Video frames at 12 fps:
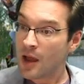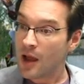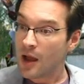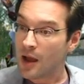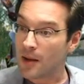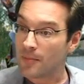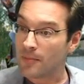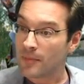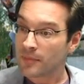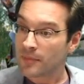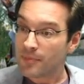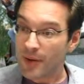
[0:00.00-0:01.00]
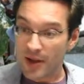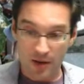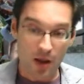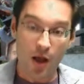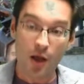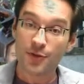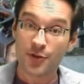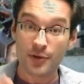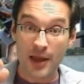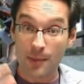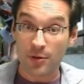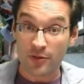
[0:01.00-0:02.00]
Um, but also
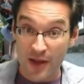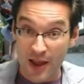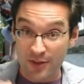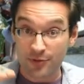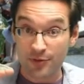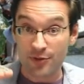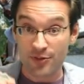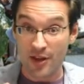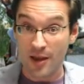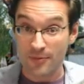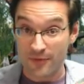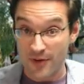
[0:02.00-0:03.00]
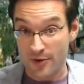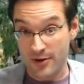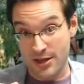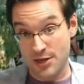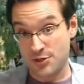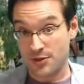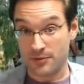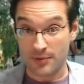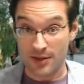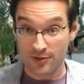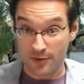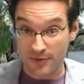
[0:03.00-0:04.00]
now provides for some variation,
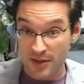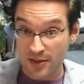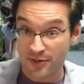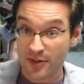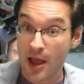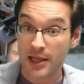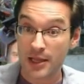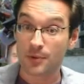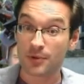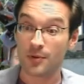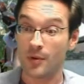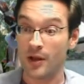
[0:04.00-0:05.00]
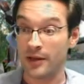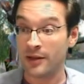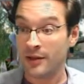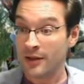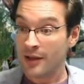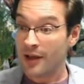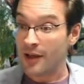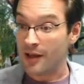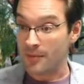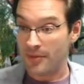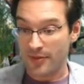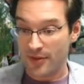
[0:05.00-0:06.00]
right? So if t is not equal to 1,
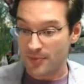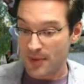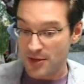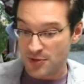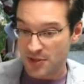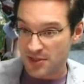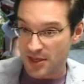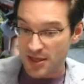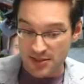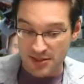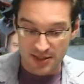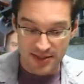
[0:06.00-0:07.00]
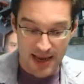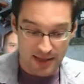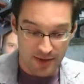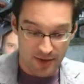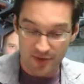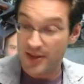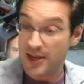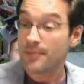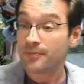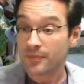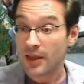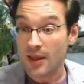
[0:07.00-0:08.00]
uh, then this matrix isn't exactly the same
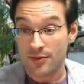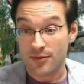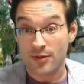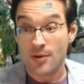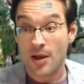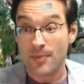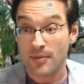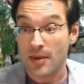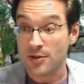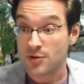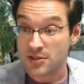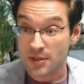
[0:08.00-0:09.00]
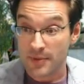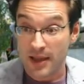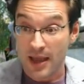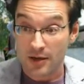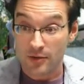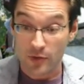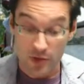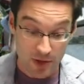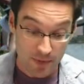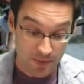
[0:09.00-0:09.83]
as the swapping matrix that we had over here.